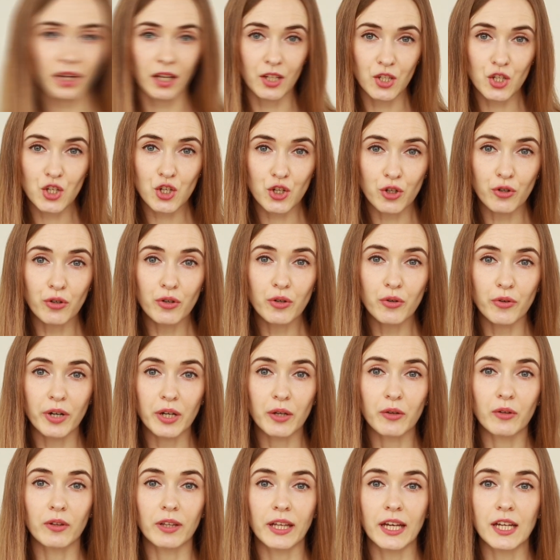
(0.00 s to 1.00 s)
Ensure
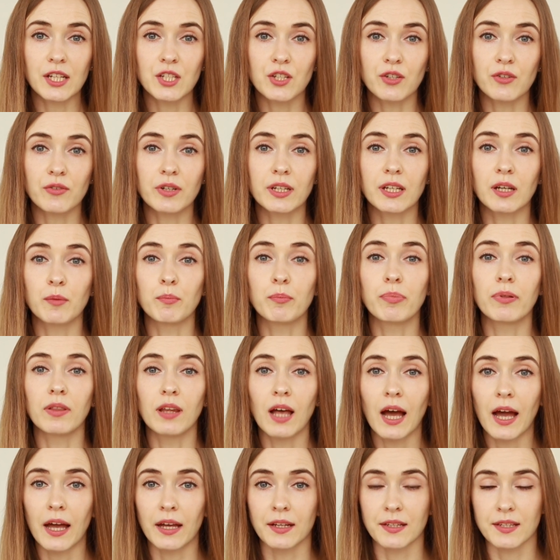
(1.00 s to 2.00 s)
regulatory
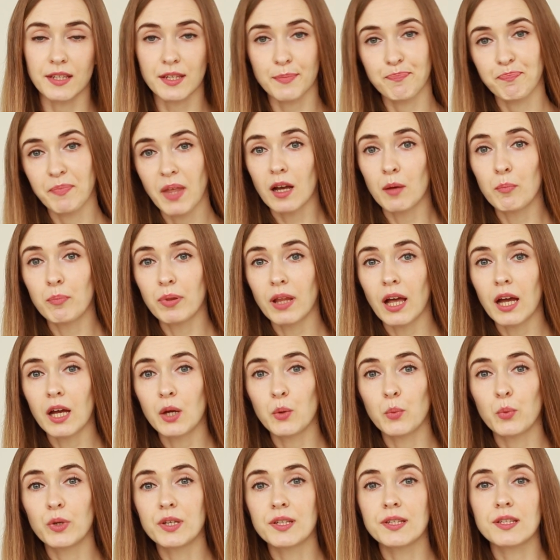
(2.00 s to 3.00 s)
compliance.
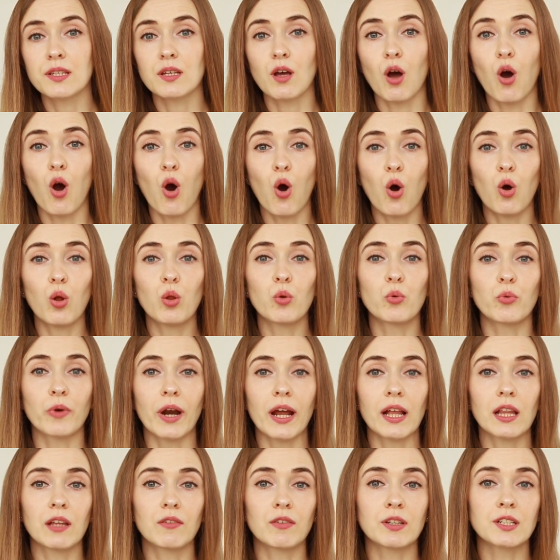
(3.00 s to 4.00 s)
Comply with all
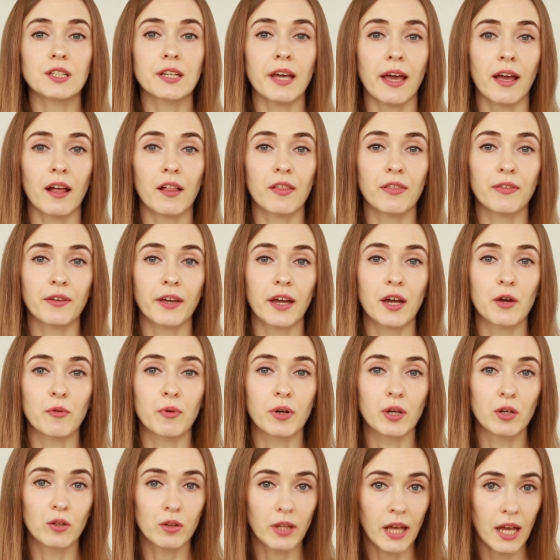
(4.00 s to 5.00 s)
relevant healthcare
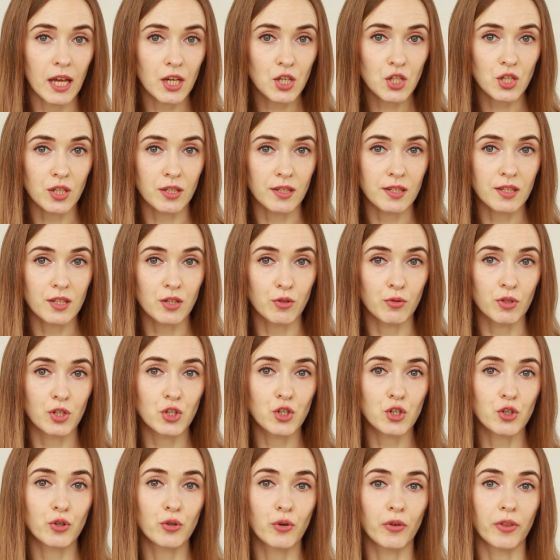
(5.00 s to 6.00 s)
regulations to
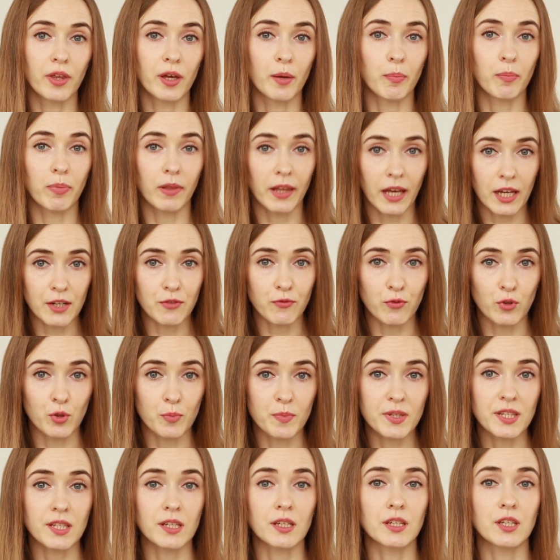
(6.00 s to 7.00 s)
ensure the
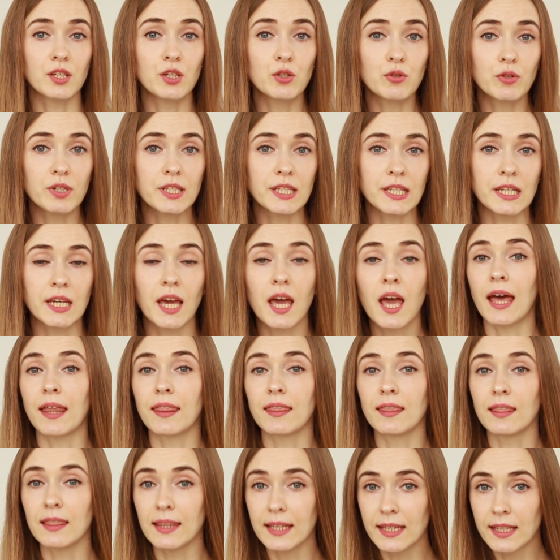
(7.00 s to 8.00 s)
platform's security
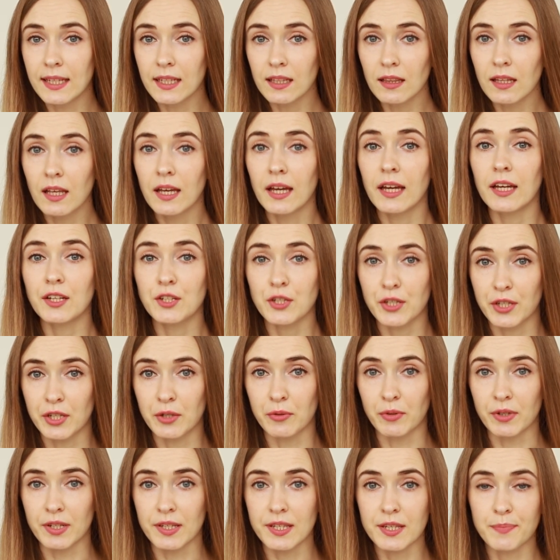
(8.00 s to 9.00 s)
and legal
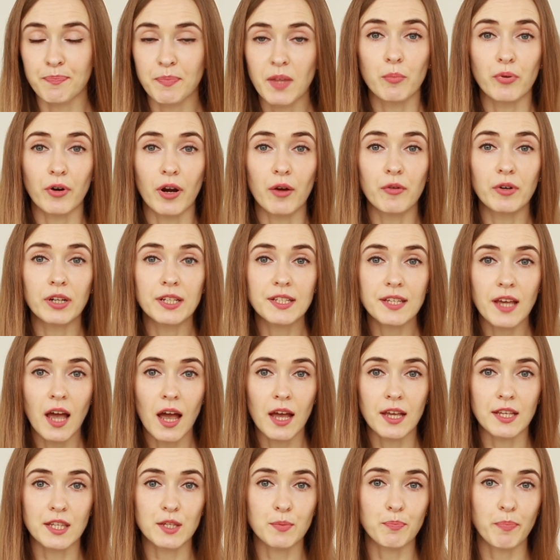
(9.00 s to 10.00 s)
adherence.
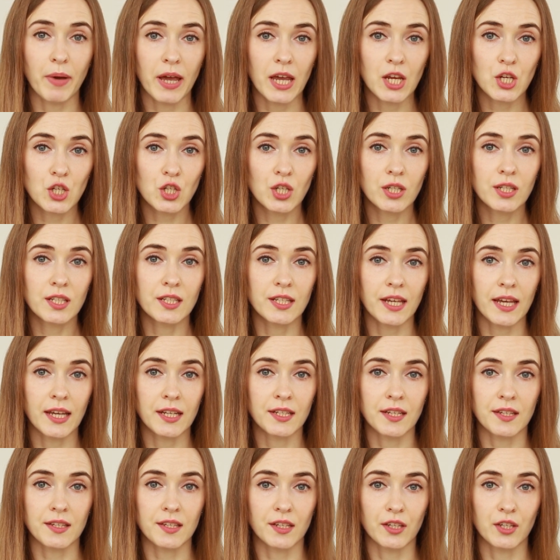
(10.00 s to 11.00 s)
Prioritize patient
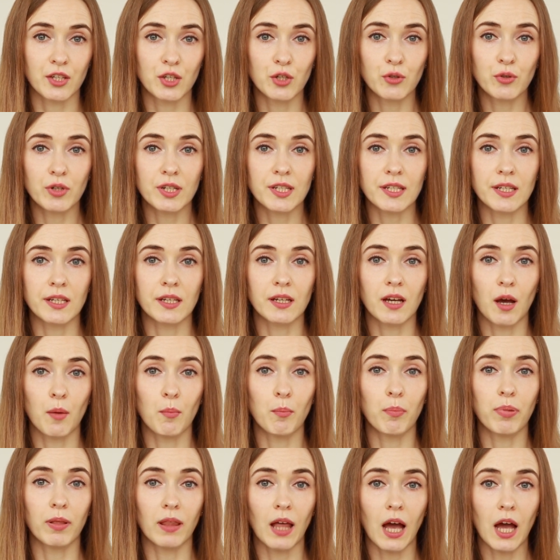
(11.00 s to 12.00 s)
data security.
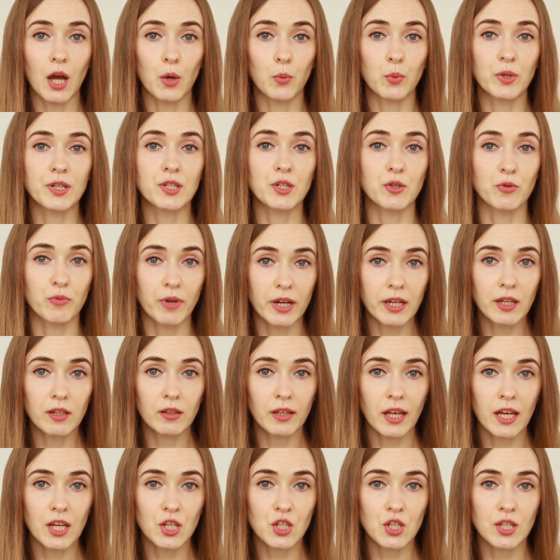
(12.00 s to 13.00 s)
Comply with
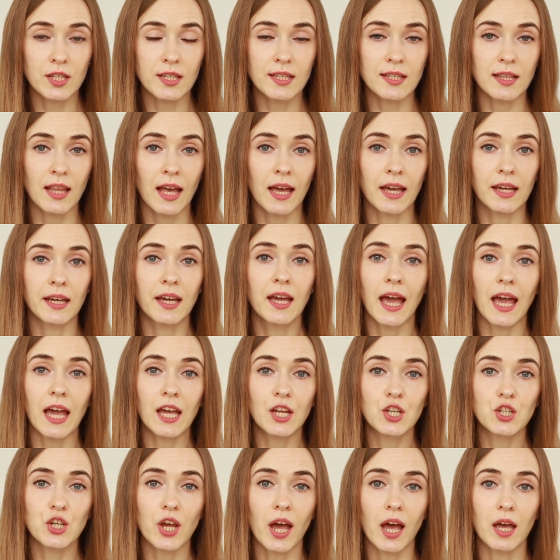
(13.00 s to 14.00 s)
regulations like
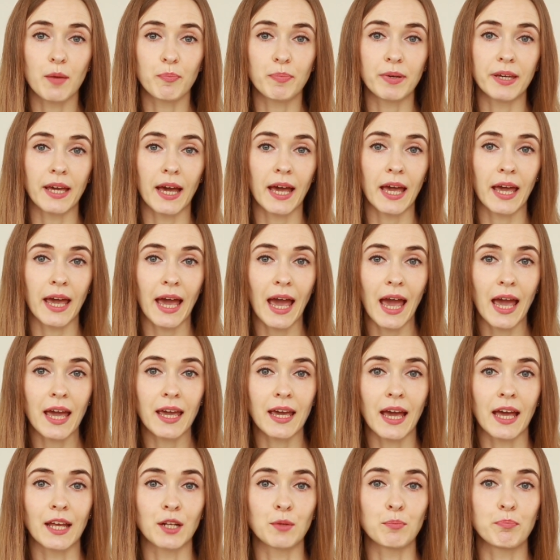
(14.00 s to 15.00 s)

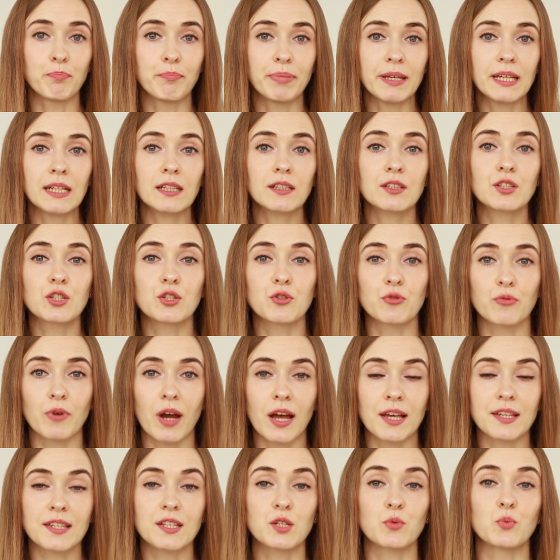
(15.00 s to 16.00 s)
HIPAA and build
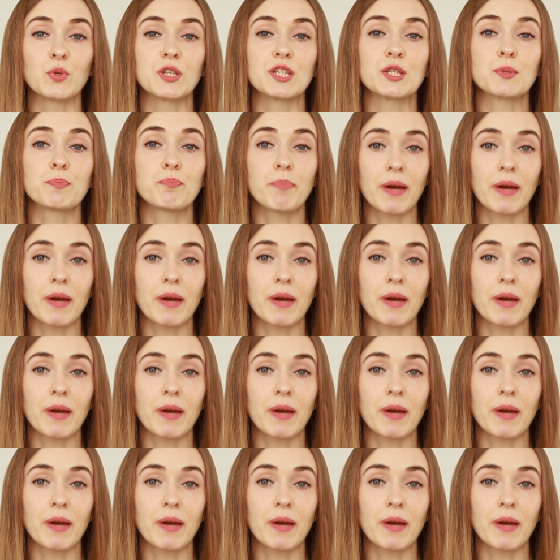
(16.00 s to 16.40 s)
trust with